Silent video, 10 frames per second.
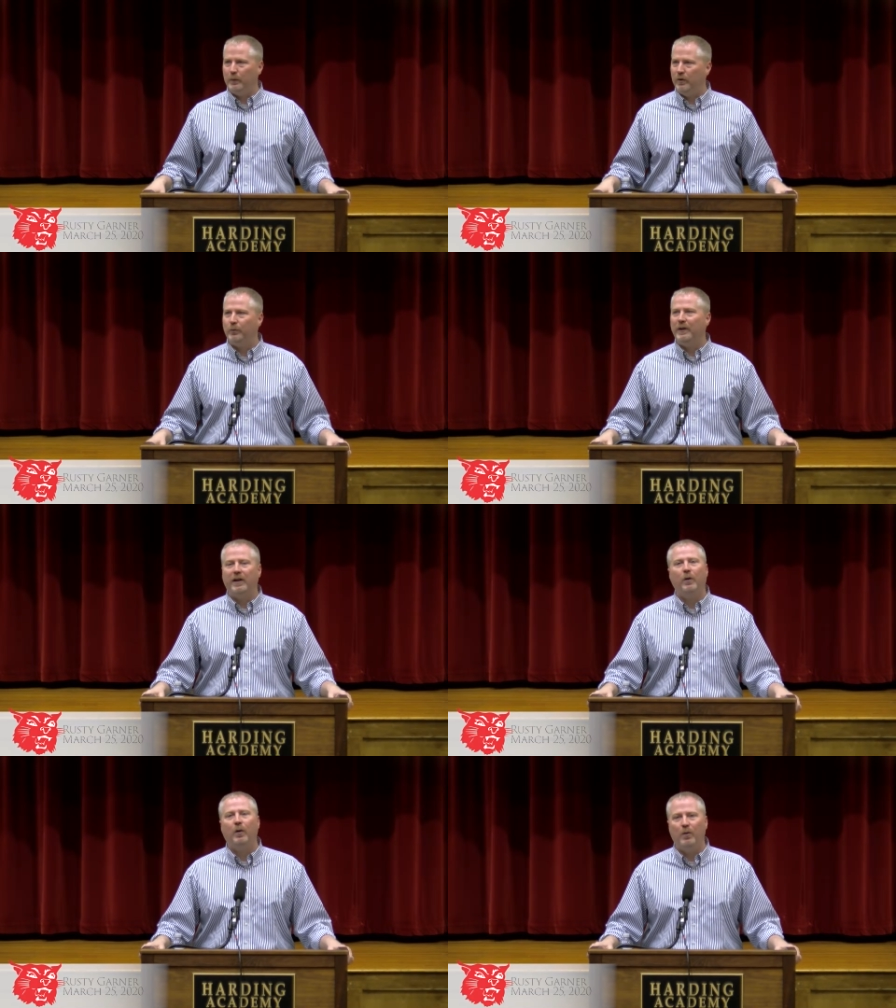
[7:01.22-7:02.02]
we'd wish we
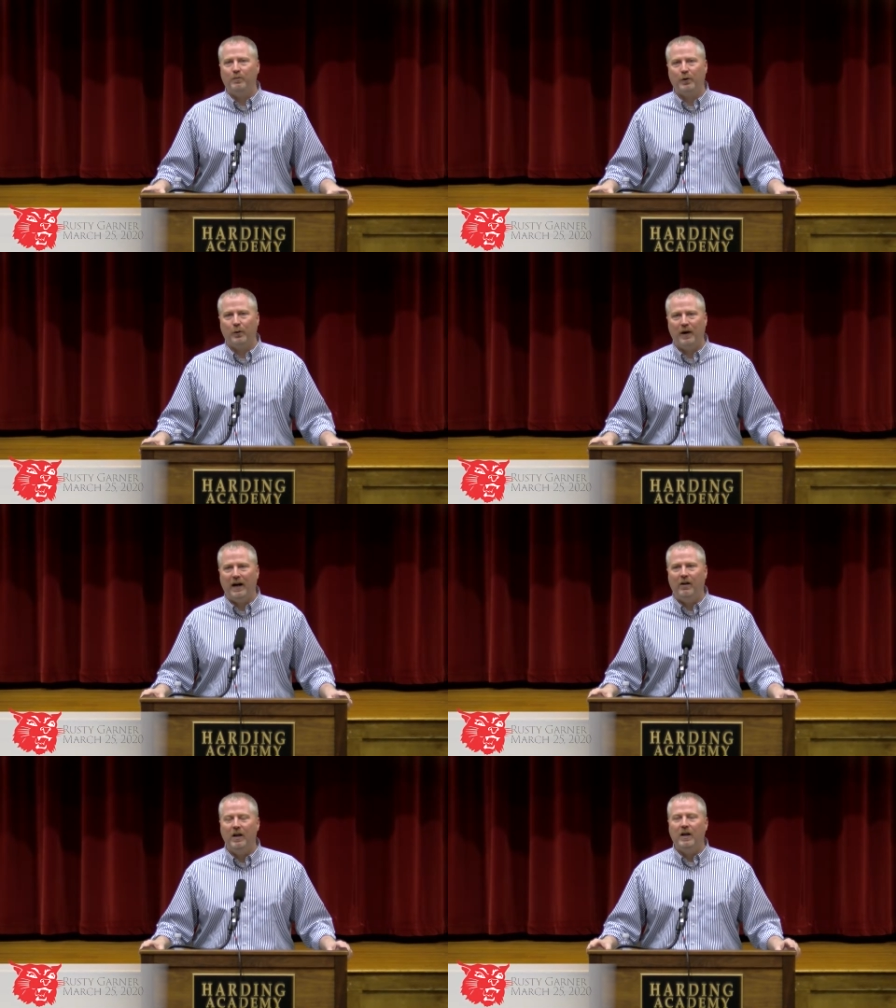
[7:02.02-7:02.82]
could go home for a
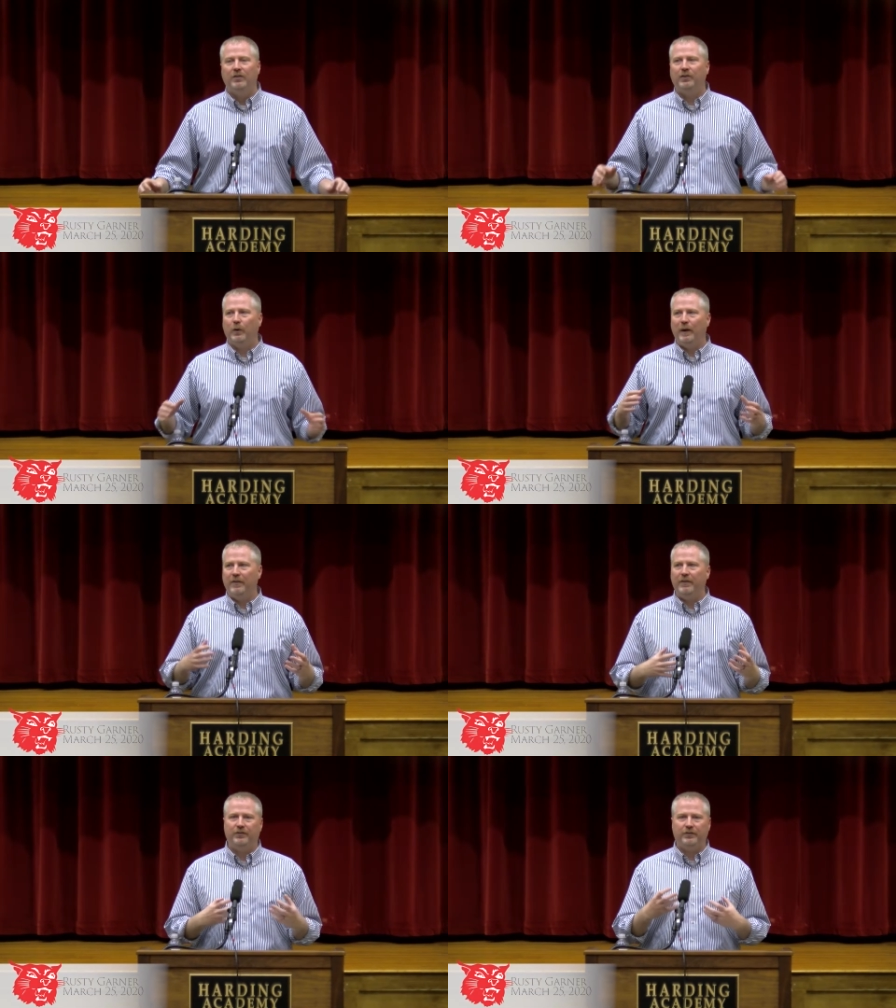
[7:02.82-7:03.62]
while. So,
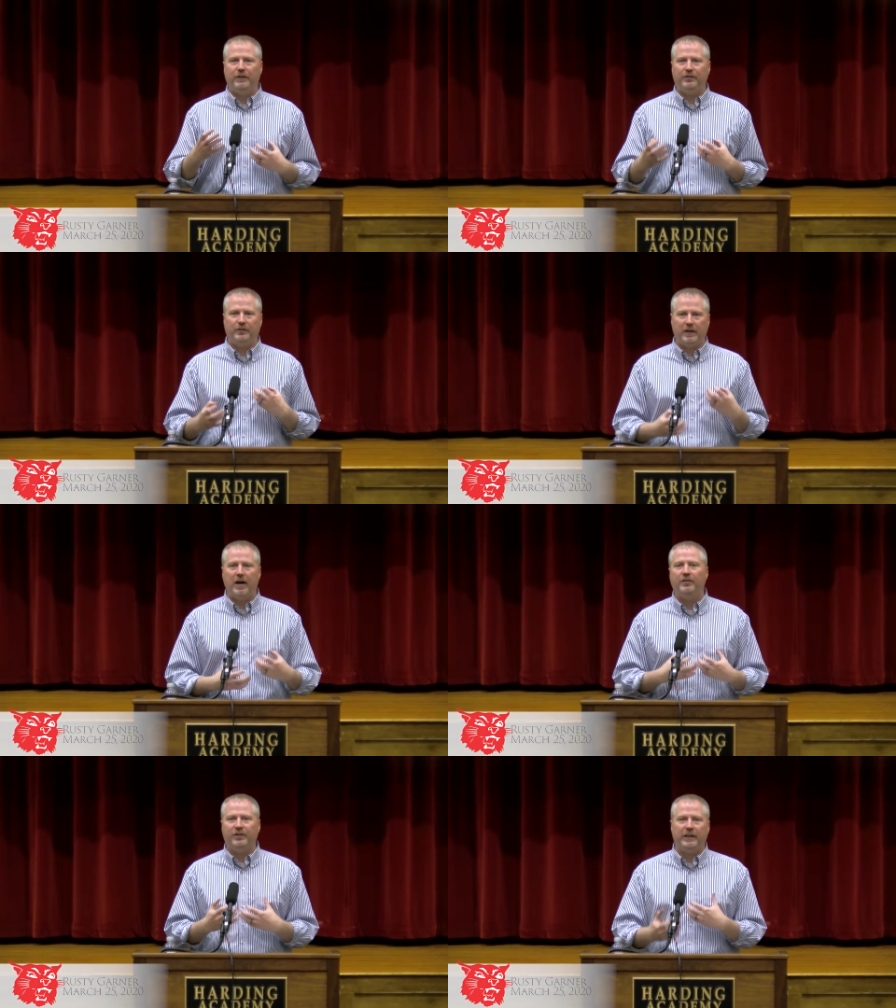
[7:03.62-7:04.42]
in this, this
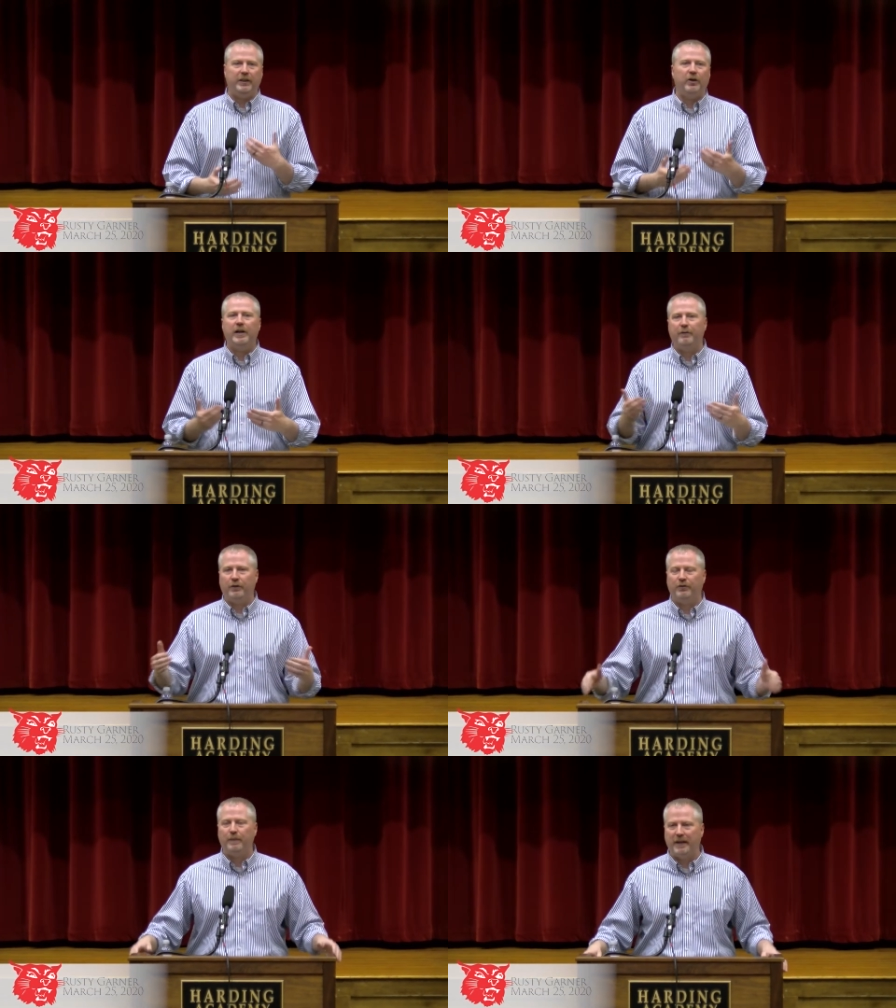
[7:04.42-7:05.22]
constant yearning
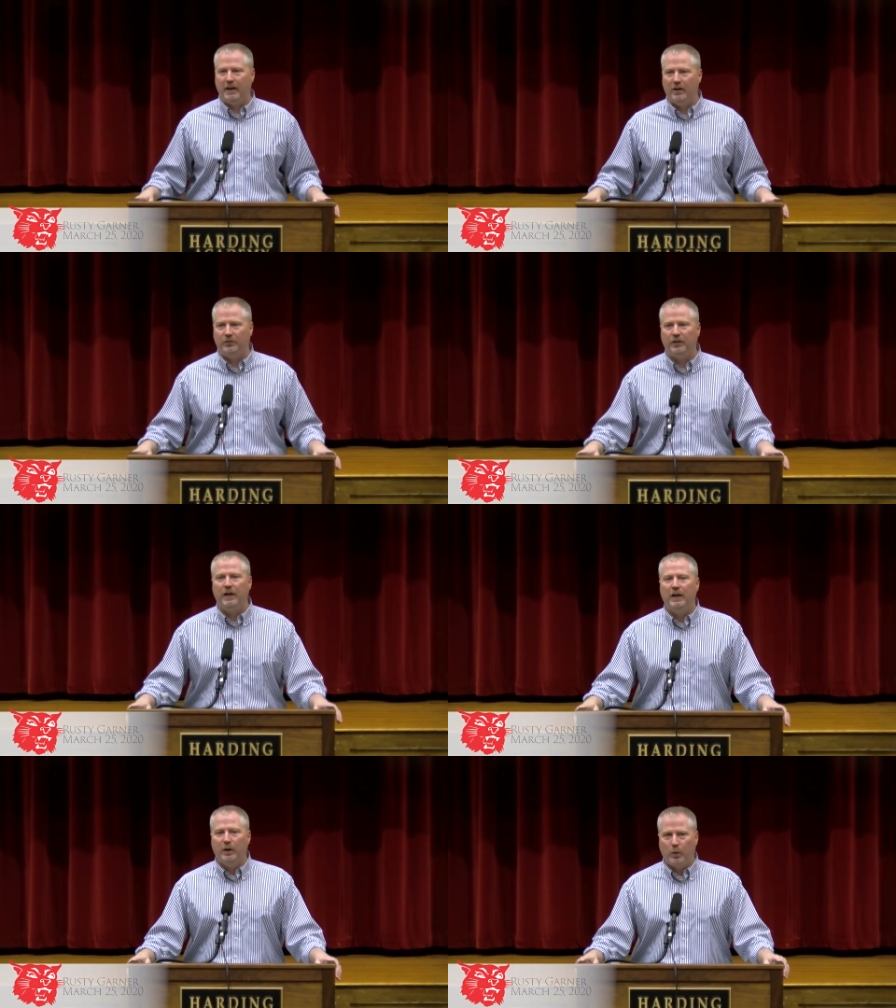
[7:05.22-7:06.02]
for something else,
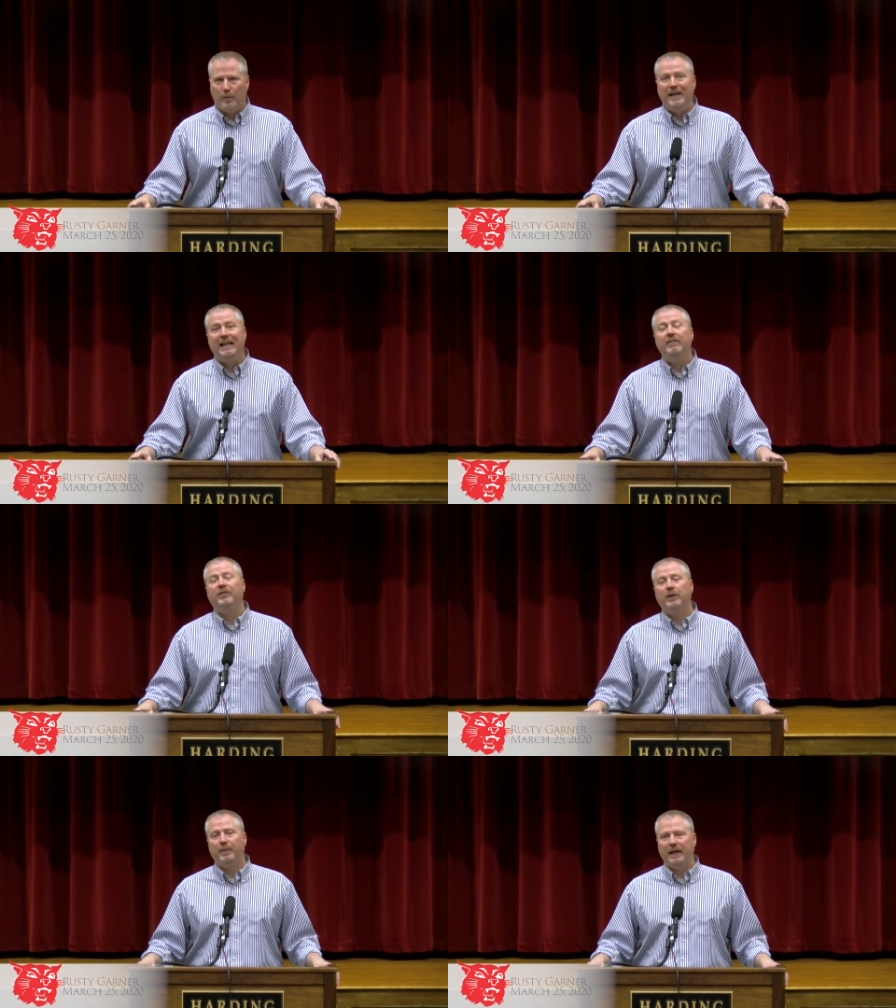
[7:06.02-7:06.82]
we're being given
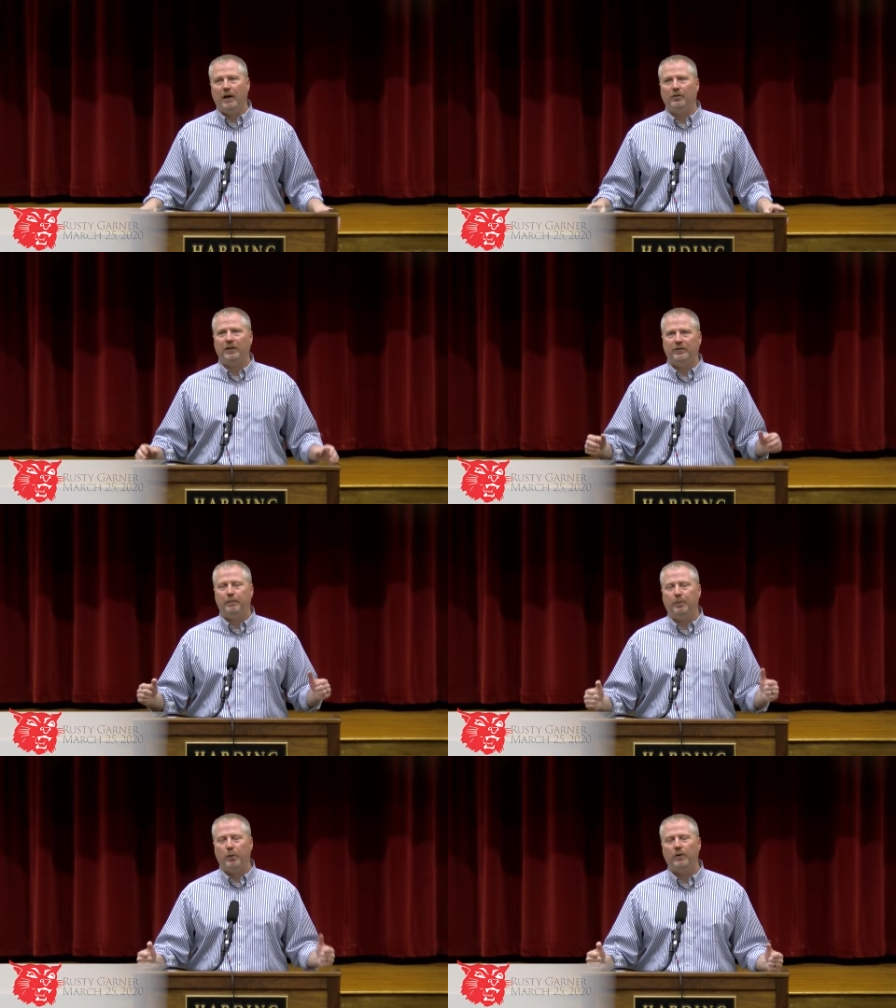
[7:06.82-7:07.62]
something else. It's
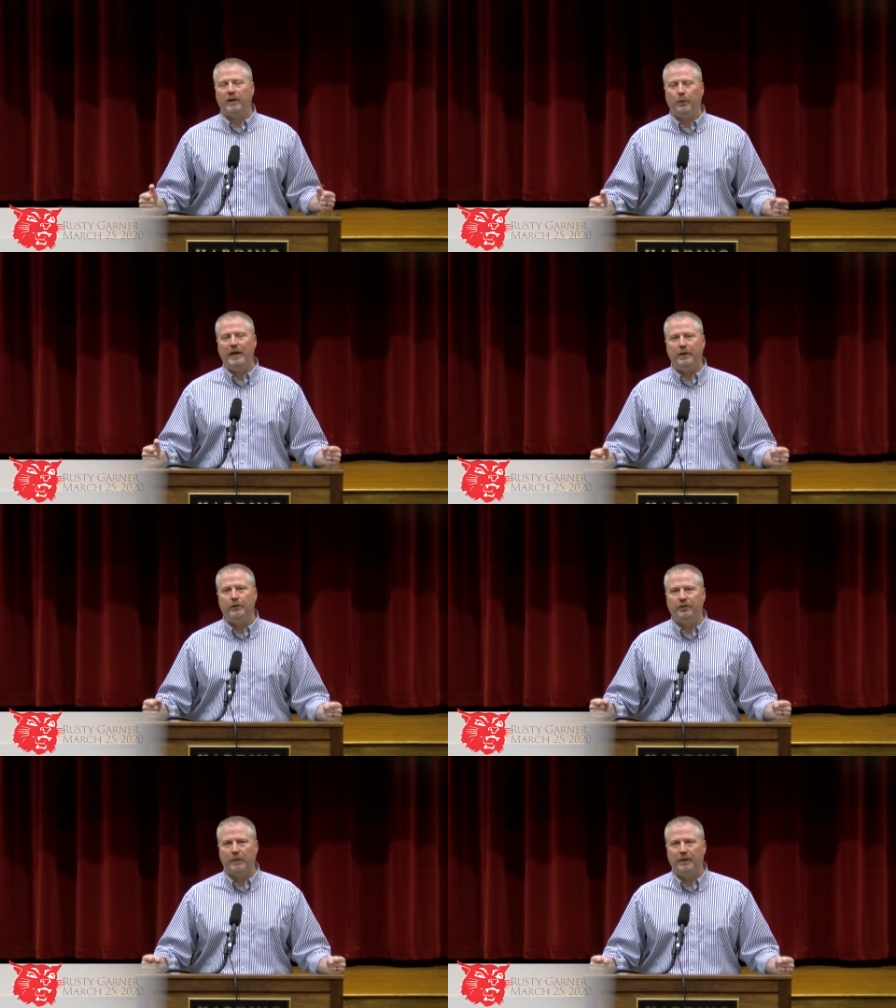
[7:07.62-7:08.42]
important that we do
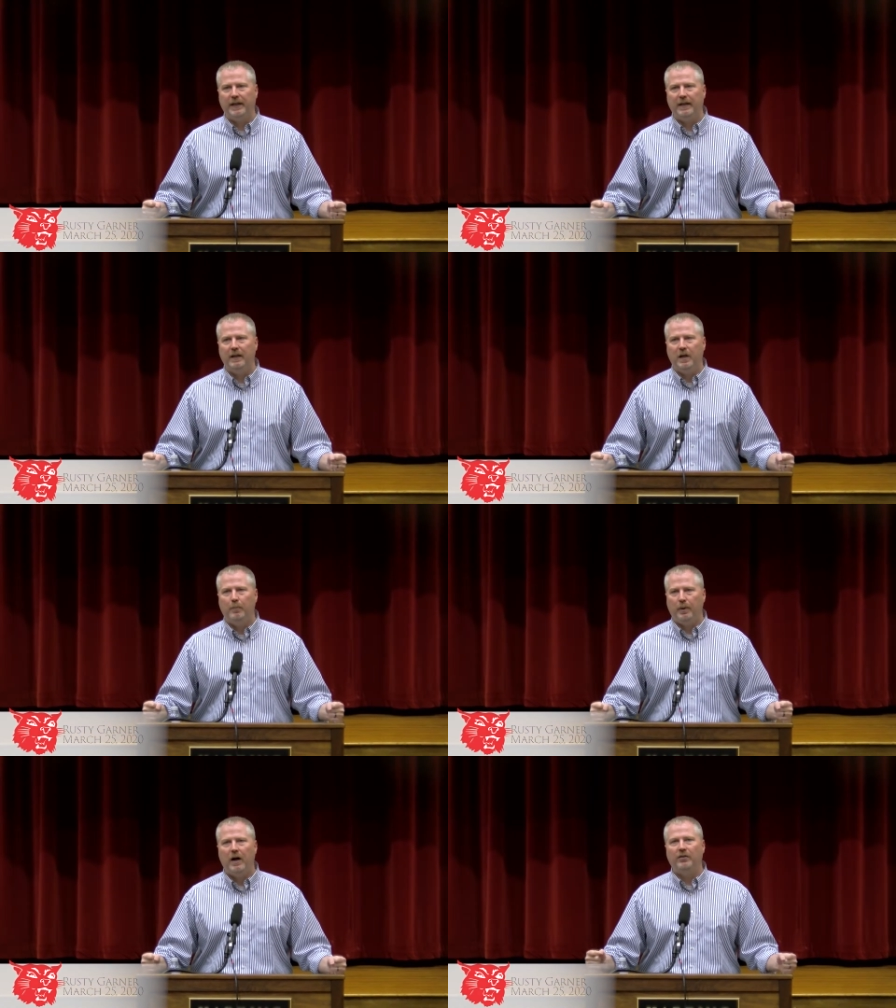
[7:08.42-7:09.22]
something
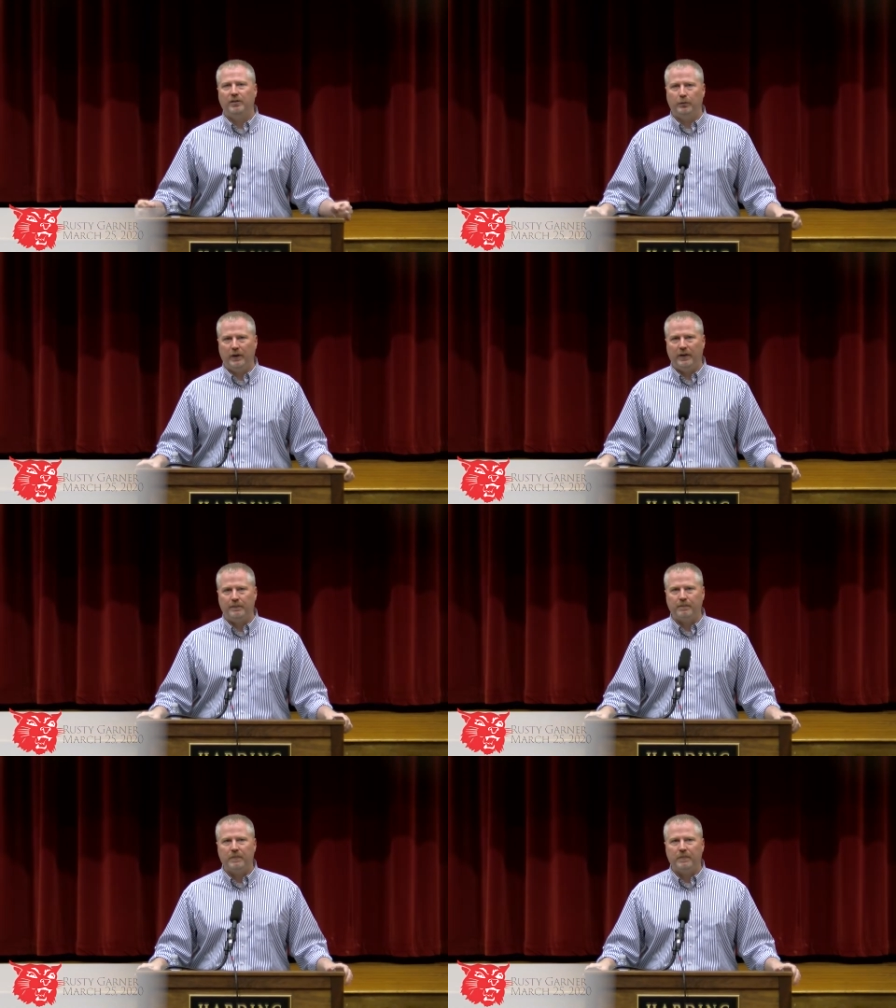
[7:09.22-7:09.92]
positive with it.